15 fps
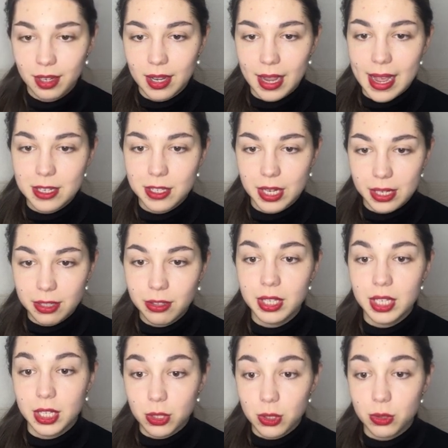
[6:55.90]
and enter
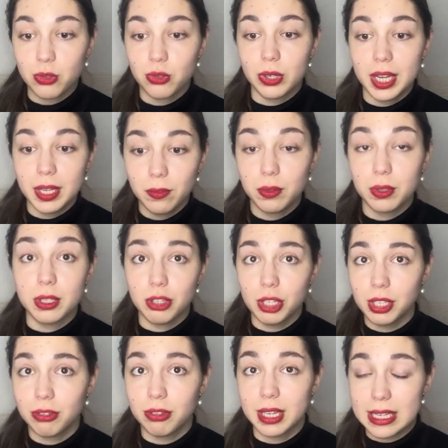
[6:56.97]
into trade for a
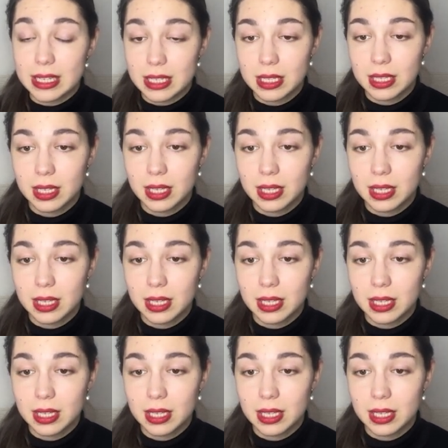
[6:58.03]
decrease.